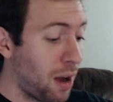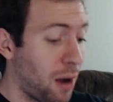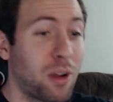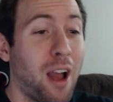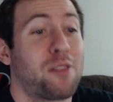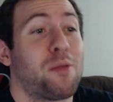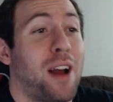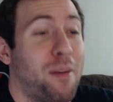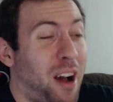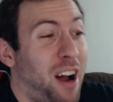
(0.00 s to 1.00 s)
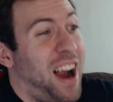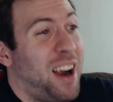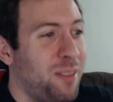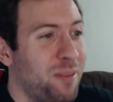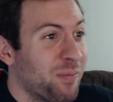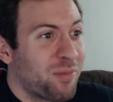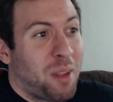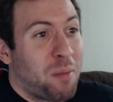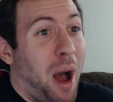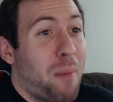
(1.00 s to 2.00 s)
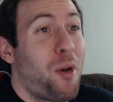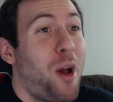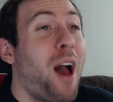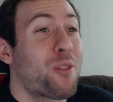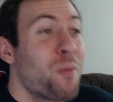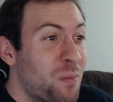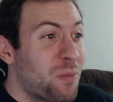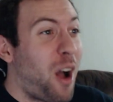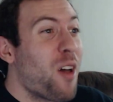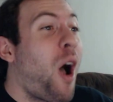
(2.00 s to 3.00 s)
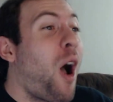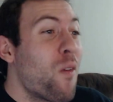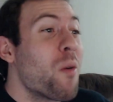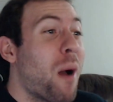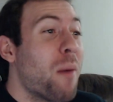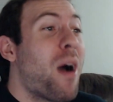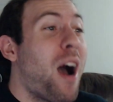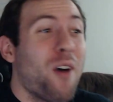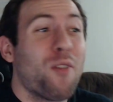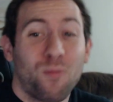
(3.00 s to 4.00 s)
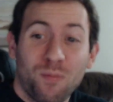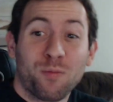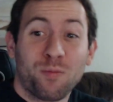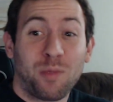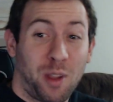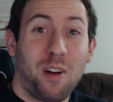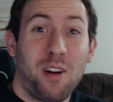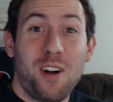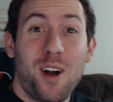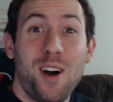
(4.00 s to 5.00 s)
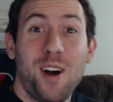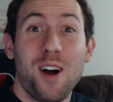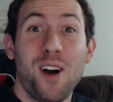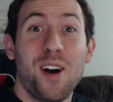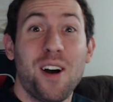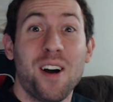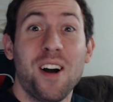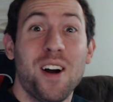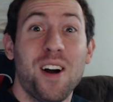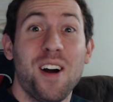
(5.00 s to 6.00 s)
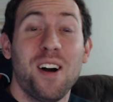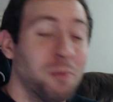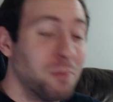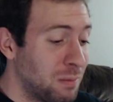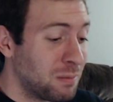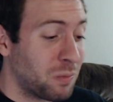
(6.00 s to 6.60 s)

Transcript: Okay, so we got, ah! Pop rock all over my mouth. Ah!